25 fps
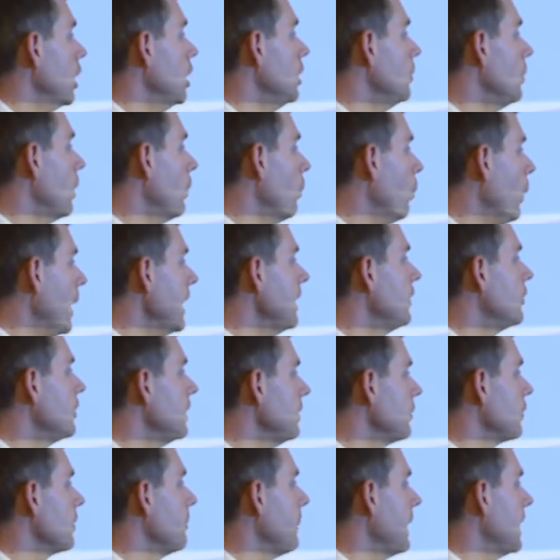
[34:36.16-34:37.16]
who were
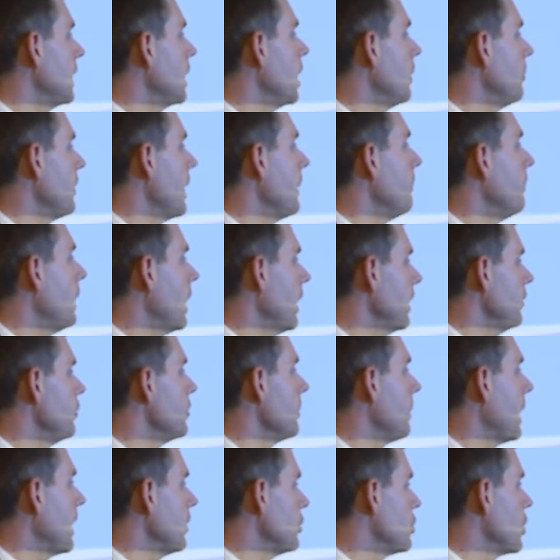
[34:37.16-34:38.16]
waiting to make up their
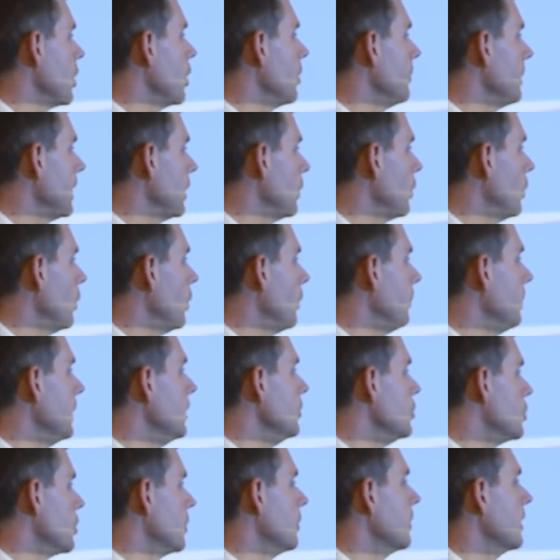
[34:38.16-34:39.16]
minds about Jeremy
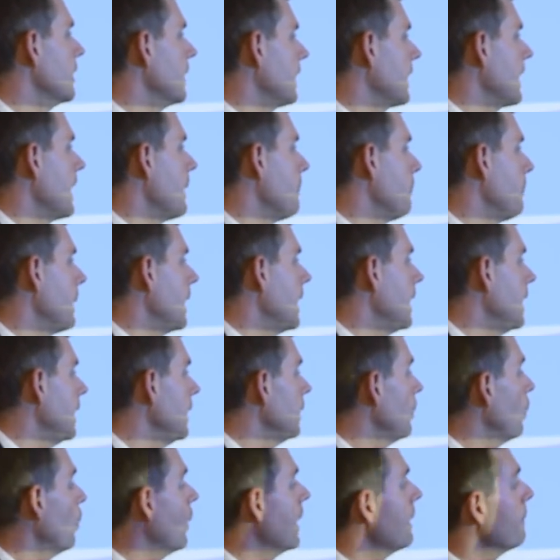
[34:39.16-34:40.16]
Corbyn during the
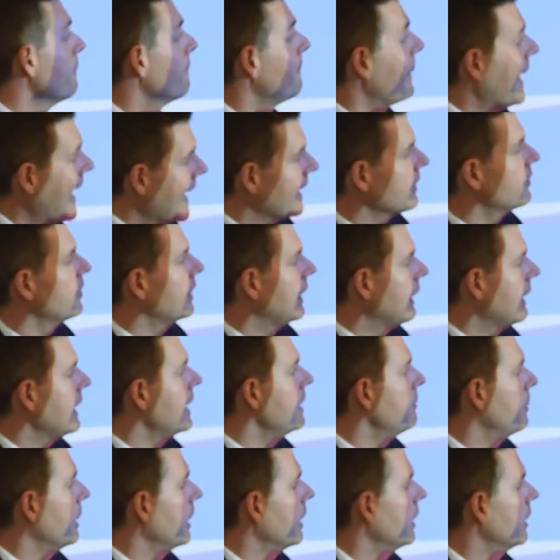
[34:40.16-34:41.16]
campaign went back to
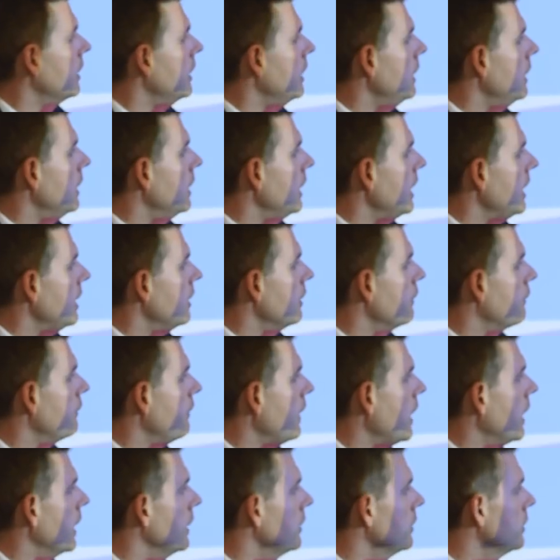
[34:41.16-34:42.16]
Labour in the
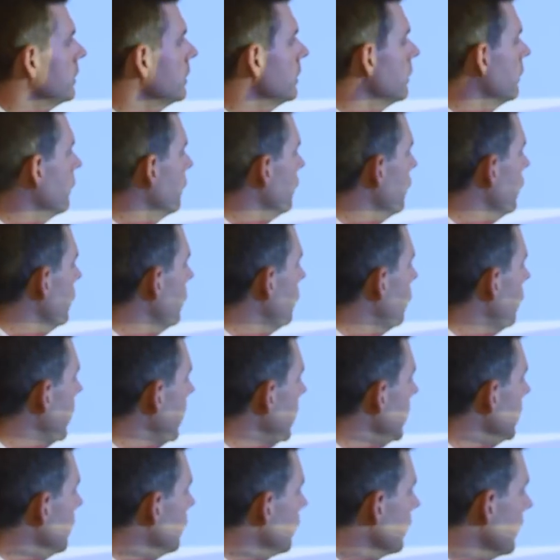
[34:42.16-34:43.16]
final few
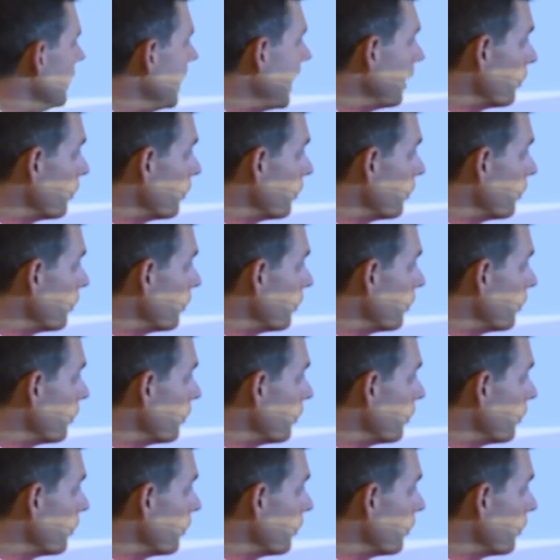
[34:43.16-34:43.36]
weeks. And